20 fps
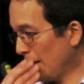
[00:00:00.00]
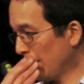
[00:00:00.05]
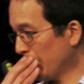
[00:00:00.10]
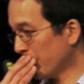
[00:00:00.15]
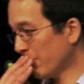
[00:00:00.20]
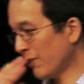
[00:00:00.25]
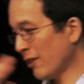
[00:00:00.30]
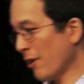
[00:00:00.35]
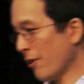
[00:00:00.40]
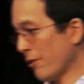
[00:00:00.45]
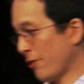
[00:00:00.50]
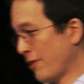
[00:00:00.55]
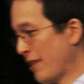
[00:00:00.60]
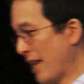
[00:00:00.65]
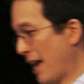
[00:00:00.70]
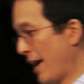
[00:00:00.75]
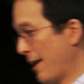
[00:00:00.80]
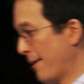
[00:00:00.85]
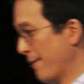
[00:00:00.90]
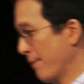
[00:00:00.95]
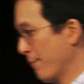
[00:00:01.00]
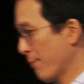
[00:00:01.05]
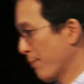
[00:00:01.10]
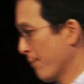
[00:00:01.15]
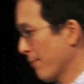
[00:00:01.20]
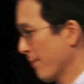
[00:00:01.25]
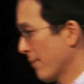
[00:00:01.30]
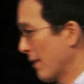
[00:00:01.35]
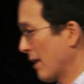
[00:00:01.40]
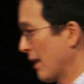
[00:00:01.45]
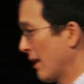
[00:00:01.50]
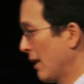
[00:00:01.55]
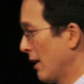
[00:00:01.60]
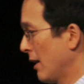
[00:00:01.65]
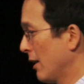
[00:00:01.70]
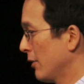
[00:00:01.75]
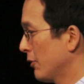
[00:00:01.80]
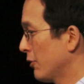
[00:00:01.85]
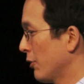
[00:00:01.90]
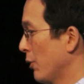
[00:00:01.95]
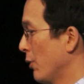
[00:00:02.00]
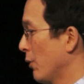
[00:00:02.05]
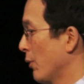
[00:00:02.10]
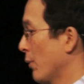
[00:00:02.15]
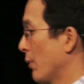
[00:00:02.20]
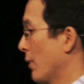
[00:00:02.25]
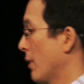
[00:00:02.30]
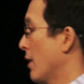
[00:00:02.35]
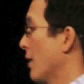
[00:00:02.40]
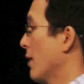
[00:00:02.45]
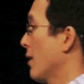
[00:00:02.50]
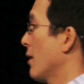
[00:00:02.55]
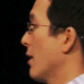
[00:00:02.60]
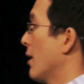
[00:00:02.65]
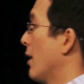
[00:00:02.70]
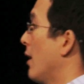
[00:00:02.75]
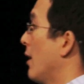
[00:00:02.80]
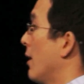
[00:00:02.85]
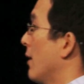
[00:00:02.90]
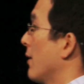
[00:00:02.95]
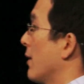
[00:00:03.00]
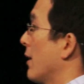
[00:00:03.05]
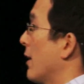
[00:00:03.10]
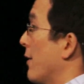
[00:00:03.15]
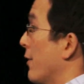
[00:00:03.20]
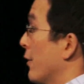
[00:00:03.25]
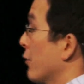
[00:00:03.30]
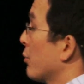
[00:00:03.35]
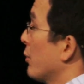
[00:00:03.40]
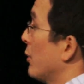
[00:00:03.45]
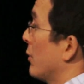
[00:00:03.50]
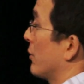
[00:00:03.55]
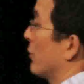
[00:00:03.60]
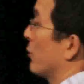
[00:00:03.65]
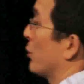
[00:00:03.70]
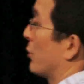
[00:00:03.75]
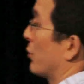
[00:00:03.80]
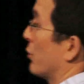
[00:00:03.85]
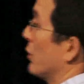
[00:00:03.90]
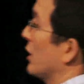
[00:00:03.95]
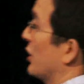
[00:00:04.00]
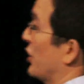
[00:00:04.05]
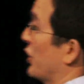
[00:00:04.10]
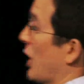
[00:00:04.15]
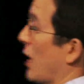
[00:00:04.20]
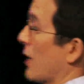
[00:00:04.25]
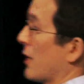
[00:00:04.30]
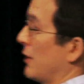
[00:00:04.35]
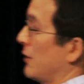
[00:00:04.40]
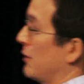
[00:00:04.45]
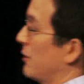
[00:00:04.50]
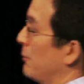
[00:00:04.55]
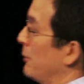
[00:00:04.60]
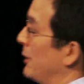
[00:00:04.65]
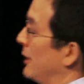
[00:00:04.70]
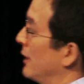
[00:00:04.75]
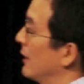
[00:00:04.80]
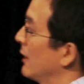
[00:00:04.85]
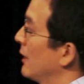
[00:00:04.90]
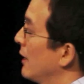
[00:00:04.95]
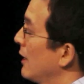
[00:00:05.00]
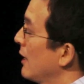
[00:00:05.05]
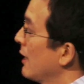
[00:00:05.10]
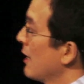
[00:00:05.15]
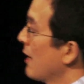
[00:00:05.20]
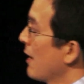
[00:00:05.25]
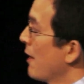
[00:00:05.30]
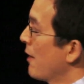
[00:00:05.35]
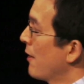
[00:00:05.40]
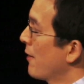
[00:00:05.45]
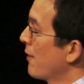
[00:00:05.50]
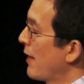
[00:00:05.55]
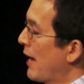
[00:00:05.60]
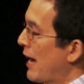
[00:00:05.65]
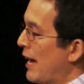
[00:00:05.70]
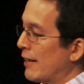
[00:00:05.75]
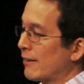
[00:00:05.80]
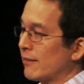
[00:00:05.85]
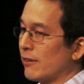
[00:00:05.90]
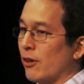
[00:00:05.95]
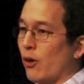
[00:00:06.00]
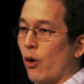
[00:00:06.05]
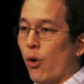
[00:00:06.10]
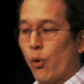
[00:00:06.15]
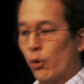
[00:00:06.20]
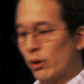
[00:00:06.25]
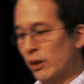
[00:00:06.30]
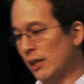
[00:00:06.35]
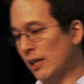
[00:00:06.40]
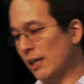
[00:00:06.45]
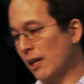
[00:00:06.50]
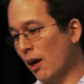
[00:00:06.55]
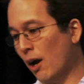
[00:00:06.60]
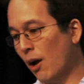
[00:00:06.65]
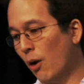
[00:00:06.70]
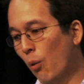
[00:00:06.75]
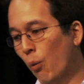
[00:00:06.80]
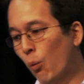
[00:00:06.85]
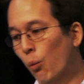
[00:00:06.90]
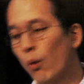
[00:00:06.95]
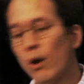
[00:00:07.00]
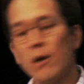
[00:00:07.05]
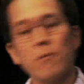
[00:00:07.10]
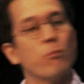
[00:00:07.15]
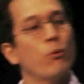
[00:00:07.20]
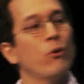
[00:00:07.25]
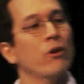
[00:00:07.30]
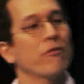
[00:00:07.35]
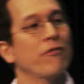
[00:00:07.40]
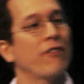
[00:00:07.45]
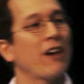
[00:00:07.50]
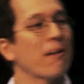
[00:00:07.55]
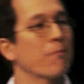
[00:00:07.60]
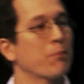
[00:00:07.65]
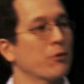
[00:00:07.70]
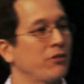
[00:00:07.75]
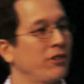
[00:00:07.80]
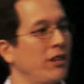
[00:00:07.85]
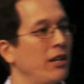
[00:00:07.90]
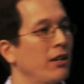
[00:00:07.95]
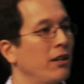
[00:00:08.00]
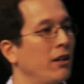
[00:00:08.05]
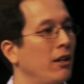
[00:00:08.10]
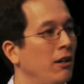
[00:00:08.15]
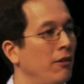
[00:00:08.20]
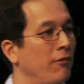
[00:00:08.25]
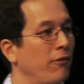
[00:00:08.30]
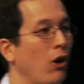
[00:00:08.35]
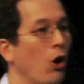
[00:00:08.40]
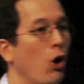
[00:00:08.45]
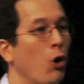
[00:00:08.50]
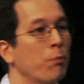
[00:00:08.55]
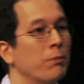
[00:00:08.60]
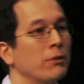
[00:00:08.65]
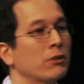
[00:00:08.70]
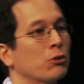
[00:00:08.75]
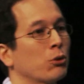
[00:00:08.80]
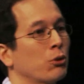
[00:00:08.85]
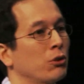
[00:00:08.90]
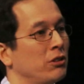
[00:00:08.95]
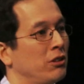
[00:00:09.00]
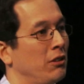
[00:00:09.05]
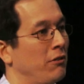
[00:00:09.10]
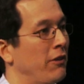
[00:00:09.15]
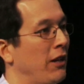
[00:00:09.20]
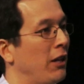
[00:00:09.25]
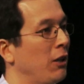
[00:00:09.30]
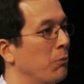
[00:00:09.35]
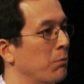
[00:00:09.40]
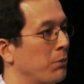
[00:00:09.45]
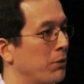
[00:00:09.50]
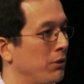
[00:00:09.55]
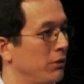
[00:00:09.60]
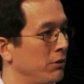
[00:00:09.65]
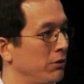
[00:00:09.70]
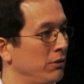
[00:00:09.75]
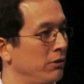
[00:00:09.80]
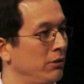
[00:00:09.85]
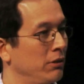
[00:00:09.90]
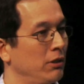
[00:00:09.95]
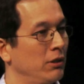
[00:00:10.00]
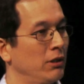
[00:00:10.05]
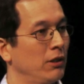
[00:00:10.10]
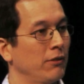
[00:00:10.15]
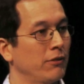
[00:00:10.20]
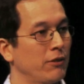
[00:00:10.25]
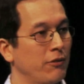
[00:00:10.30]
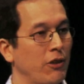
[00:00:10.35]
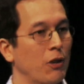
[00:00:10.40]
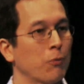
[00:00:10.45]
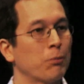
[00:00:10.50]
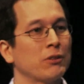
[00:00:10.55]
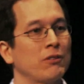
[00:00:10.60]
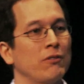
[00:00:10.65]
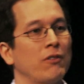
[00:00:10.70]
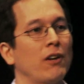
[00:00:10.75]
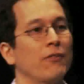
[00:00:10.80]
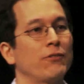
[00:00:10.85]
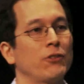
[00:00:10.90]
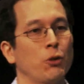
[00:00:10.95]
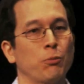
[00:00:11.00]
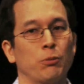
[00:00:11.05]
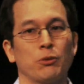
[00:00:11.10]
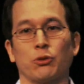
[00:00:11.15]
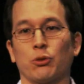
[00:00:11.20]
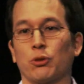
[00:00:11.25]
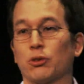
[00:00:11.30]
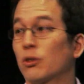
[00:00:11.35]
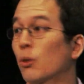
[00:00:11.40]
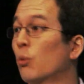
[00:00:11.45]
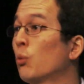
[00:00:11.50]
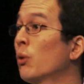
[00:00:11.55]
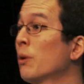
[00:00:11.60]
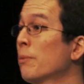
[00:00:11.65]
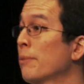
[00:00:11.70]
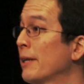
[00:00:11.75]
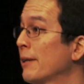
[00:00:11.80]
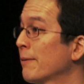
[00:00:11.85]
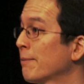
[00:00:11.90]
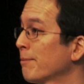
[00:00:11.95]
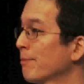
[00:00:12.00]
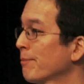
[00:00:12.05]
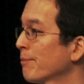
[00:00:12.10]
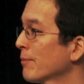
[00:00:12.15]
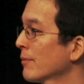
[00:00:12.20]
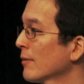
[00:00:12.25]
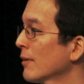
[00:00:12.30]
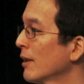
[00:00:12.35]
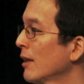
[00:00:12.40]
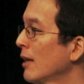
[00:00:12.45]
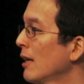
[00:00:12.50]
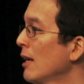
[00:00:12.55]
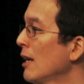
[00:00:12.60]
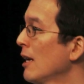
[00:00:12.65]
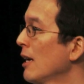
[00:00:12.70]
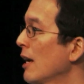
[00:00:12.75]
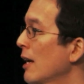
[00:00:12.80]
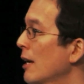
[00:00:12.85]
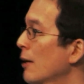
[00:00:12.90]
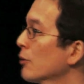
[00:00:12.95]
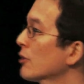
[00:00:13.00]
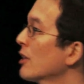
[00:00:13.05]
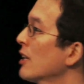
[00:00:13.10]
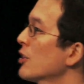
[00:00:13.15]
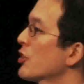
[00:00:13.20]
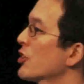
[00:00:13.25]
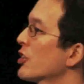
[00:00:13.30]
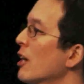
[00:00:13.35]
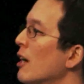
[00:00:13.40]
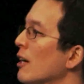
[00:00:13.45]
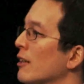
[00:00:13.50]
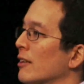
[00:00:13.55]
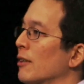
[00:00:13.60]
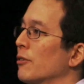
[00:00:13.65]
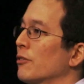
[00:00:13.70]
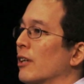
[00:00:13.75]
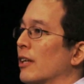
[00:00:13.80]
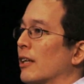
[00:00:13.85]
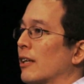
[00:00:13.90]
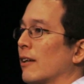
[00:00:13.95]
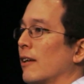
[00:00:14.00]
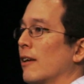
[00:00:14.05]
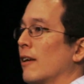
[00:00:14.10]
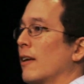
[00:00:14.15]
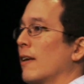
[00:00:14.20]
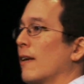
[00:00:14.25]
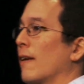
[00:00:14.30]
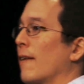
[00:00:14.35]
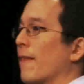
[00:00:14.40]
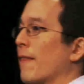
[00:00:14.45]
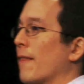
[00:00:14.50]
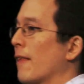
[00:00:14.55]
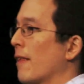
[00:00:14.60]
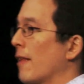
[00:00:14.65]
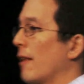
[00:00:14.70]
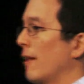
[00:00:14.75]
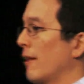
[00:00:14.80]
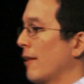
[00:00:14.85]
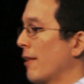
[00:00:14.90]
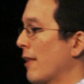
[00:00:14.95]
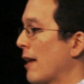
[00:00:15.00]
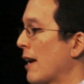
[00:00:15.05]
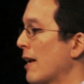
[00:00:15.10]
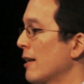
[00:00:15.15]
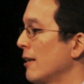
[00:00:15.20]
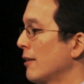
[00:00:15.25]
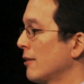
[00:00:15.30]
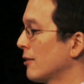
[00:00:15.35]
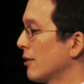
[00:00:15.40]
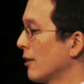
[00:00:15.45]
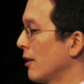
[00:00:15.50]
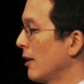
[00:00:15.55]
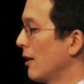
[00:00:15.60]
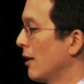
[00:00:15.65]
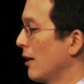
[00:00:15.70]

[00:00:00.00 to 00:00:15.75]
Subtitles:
Here's another stat. So, and this one was really shocking to me, that only 1.5% of open source developers involved in open source are women. And I was kind of shocked. I was like, that is